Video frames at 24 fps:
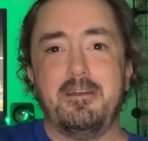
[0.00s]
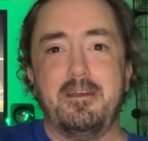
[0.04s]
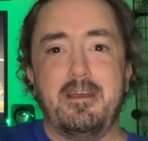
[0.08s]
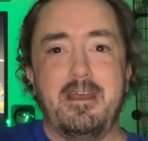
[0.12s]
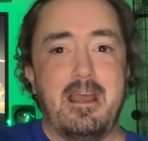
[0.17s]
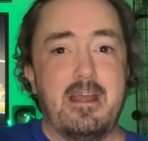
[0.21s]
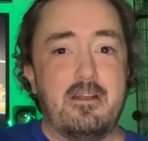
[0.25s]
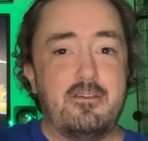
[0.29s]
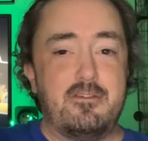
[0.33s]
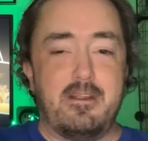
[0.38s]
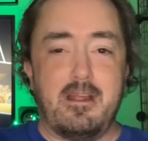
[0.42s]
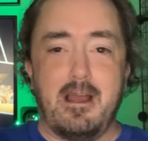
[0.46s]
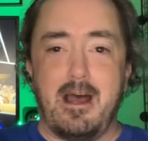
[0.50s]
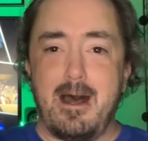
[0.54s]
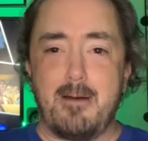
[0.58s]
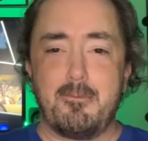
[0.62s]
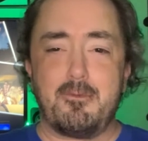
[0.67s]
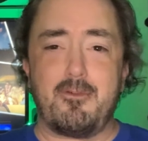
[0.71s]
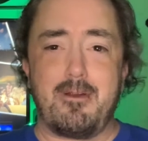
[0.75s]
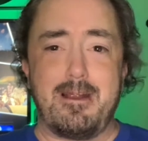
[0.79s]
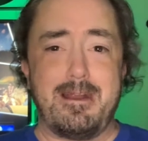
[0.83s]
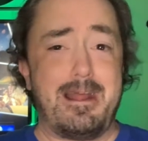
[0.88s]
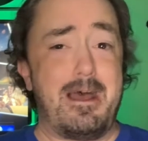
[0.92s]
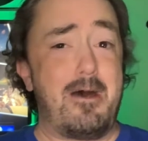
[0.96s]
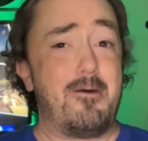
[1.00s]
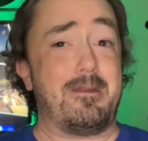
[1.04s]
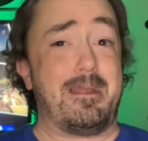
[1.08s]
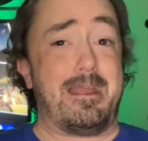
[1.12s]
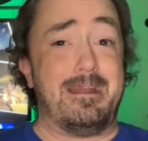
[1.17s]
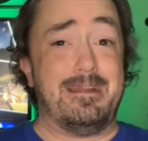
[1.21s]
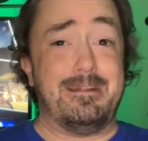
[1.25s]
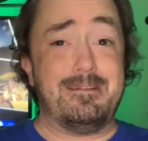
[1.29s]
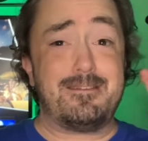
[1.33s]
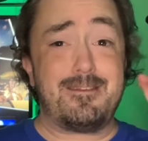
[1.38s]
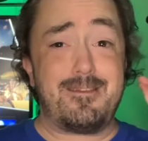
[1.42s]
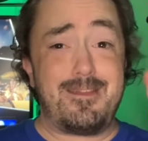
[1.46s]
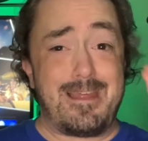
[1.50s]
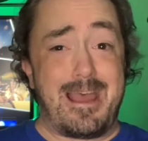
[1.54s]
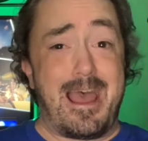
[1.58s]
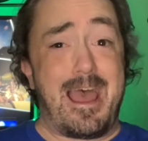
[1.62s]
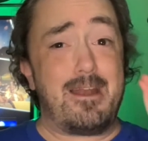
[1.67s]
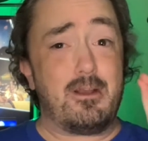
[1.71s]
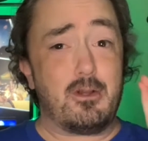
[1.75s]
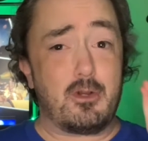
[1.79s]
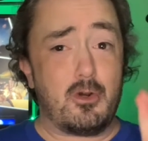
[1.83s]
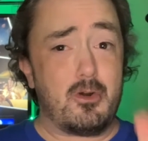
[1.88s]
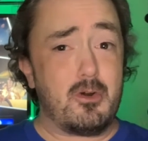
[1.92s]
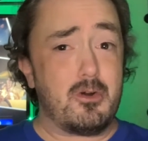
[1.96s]
and she hops right out, and it's that
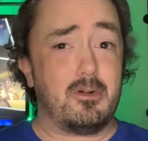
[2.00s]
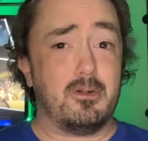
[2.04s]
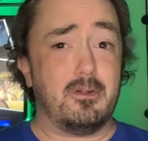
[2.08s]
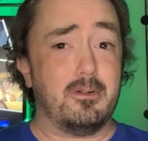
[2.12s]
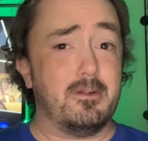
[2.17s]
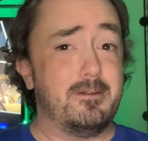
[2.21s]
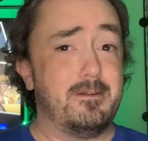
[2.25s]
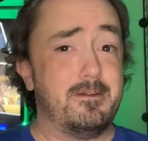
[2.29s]
girl.